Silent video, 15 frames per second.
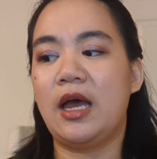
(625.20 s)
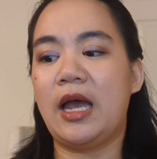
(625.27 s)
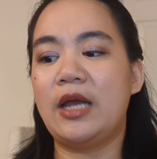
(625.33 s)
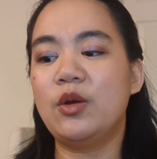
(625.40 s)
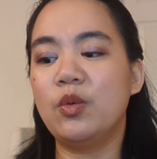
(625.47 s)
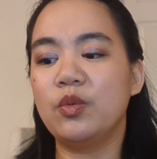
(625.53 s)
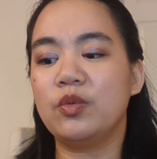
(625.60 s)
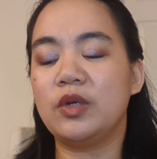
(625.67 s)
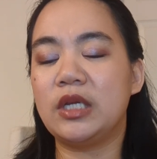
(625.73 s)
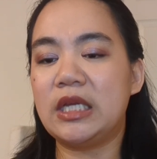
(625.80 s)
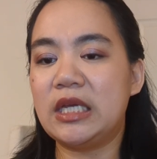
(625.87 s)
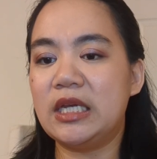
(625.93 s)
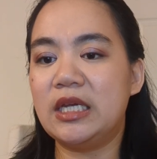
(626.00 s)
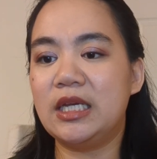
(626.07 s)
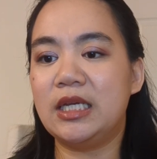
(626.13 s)
I don't
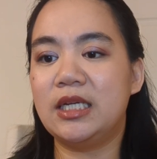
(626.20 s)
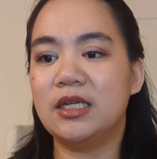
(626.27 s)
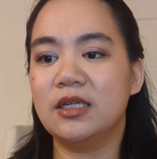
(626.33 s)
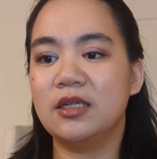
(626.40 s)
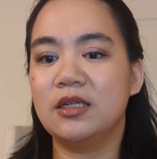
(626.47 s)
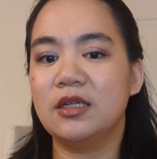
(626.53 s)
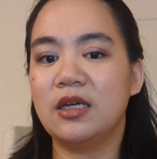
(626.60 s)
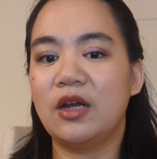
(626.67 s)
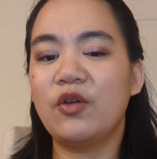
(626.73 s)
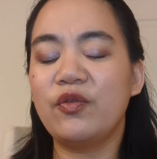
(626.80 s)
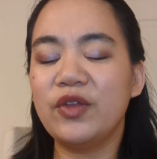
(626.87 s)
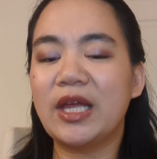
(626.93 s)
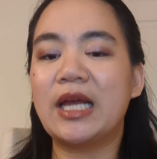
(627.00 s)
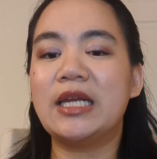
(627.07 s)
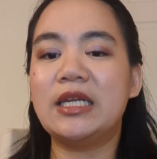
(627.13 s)

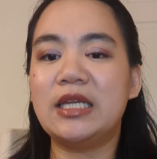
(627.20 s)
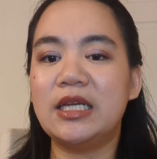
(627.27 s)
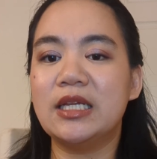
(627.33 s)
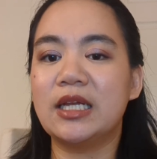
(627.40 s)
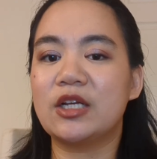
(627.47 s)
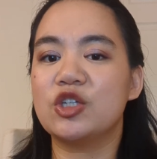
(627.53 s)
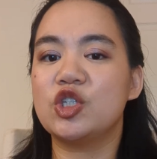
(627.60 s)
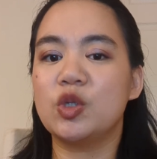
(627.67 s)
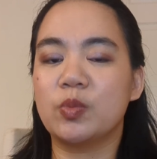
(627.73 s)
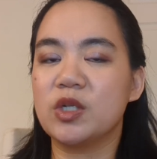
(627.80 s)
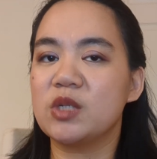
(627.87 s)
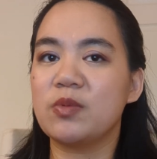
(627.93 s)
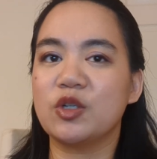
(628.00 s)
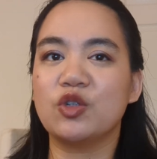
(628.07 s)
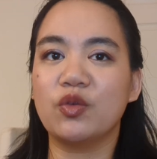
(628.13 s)
feel like I need like a super
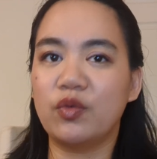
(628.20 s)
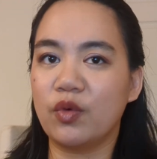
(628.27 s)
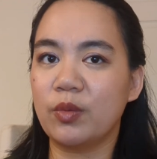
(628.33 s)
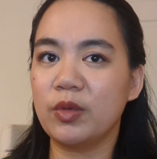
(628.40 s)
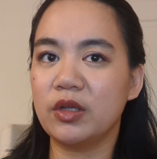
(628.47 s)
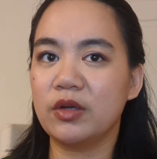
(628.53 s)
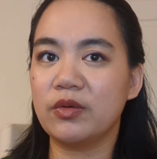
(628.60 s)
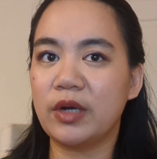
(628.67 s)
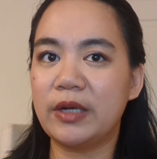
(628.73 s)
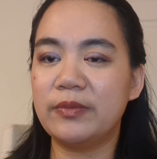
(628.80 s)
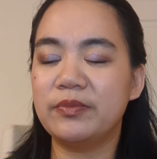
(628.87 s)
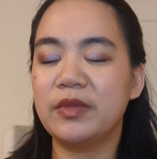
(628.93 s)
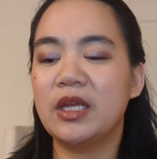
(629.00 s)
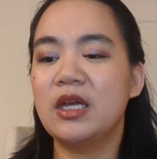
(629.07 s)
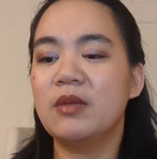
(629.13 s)
special formula,
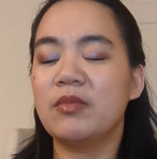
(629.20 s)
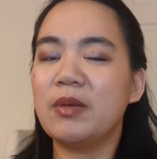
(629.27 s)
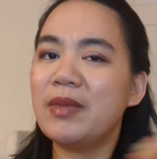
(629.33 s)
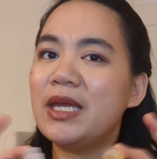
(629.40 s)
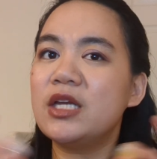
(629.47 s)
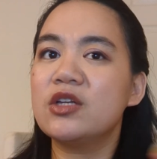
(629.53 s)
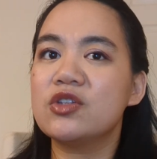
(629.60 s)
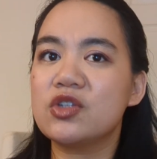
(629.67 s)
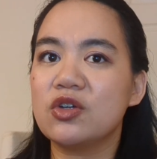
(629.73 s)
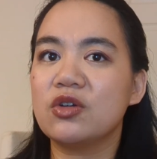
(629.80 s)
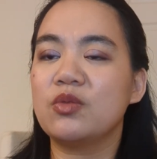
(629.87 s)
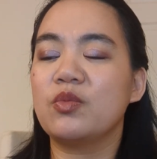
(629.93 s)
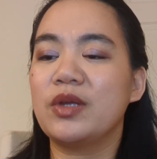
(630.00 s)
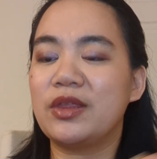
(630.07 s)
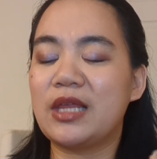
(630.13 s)
right? My main
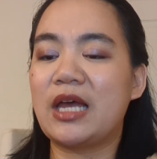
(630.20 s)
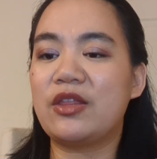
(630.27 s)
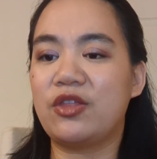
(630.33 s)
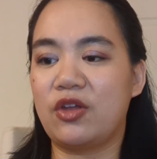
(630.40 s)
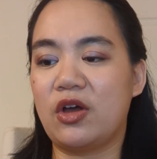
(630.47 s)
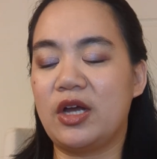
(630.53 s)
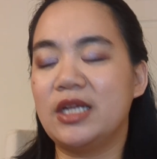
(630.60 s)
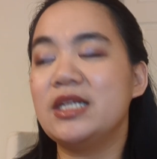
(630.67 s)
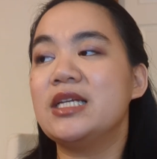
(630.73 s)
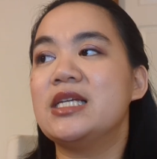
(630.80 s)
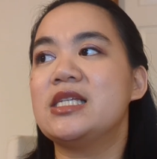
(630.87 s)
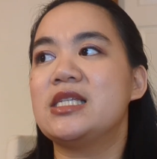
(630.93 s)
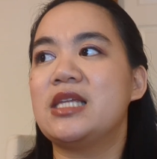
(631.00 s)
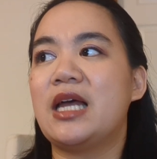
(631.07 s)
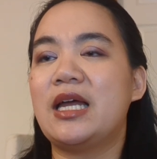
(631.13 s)
concern with that thought
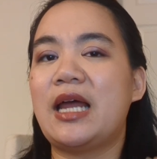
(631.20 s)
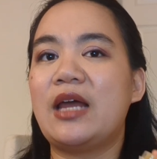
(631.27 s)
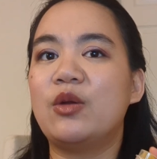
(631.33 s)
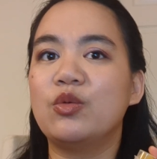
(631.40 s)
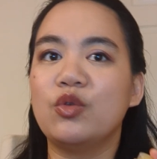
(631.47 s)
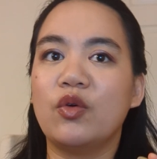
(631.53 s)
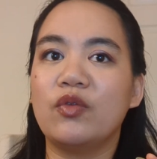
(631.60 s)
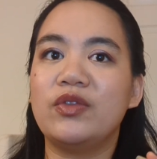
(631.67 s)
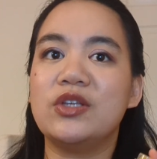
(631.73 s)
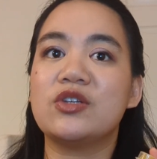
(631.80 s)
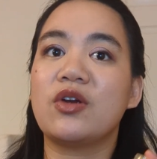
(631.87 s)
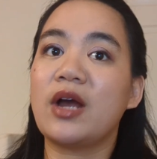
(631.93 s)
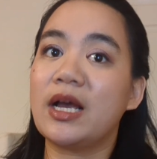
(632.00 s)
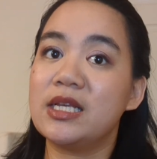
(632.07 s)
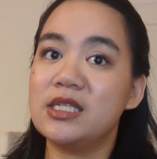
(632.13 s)
is that I don't know if these
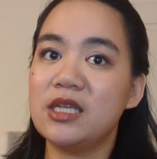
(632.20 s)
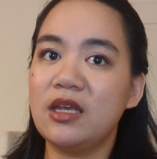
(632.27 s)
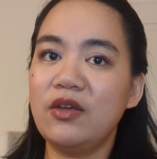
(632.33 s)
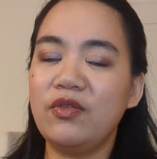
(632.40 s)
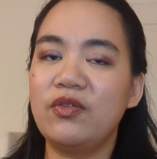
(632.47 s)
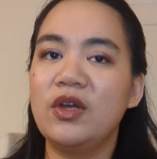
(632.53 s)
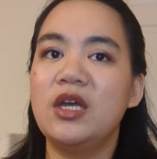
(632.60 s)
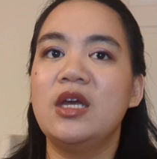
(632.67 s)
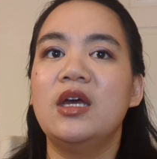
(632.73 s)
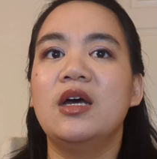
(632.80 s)
are eye safe.